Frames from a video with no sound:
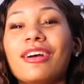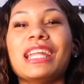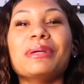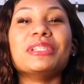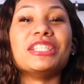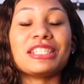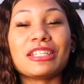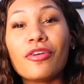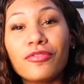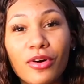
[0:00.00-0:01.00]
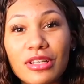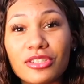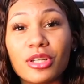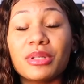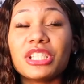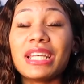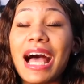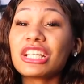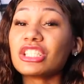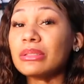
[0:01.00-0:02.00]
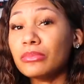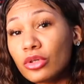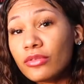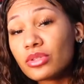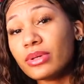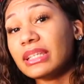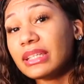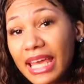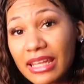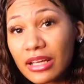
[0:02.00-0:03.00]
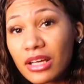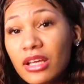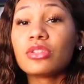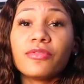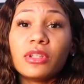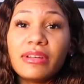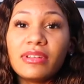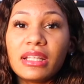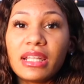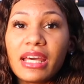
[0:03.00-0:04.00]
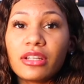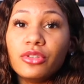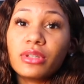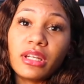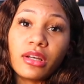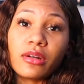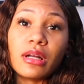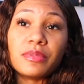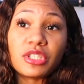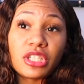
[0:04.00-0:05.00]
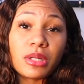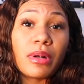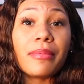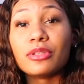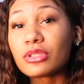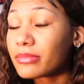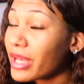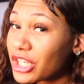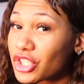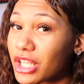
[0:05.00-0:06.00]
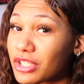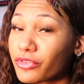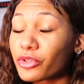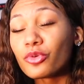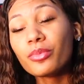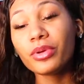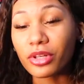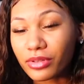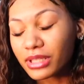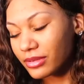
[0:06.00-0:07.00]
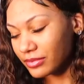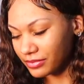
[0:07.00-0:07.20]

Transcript: Her name is Jazelle Foster, but she actually moved to Atlanta. So if you live in Atlanta, you can hit her up. She could probably do some headshots for you, period.